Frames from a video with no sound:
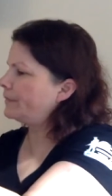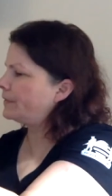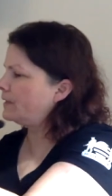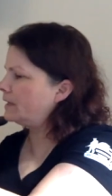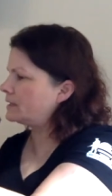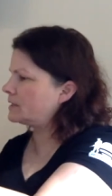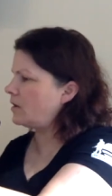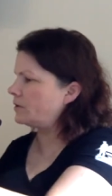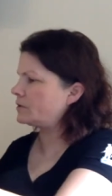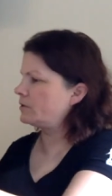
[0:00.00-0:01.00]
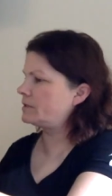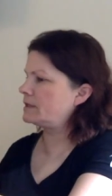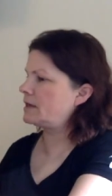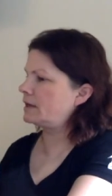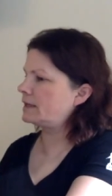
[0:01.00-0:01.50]
This also did
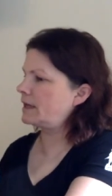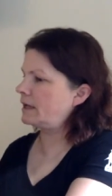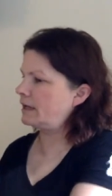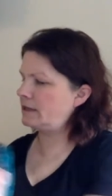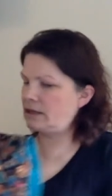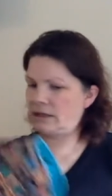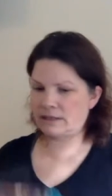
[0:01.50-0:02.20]
not get any